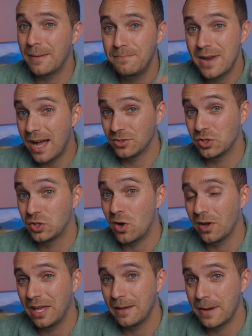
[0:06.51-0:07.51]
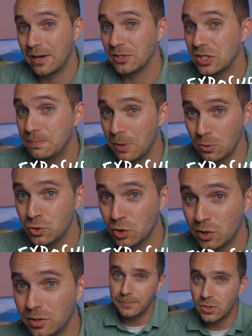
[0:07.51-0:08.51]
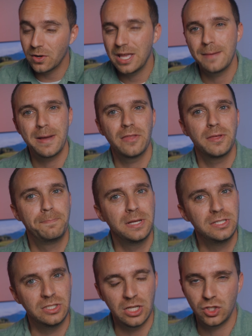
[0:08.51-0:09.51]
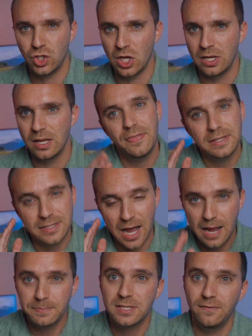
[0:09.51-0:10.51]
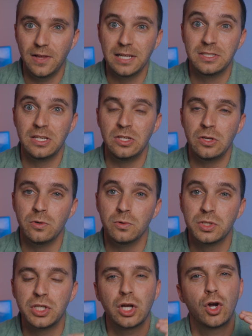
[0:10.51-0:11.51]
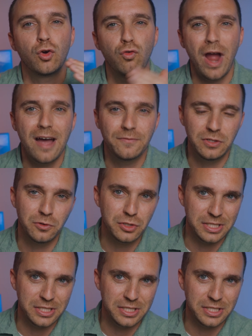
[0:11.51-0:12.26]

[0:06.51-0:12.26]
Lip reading: I'm not just talking about exposure, I'm talking about the position and the types of lights to use to craft your